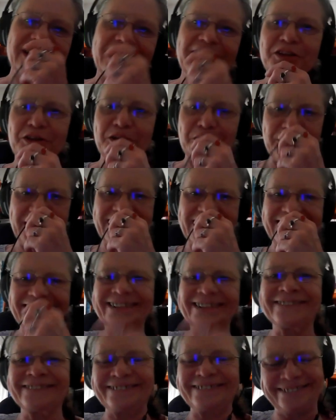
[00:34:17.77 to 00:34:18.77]
I know that.
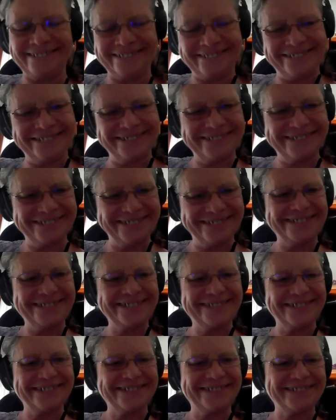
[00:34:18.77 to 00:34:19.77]

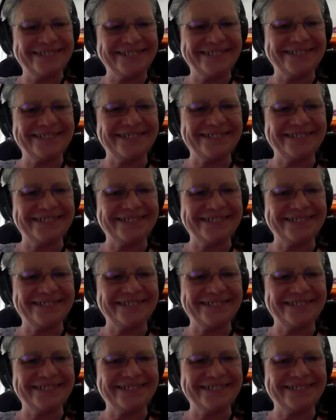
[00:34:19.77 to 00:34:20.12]
Thank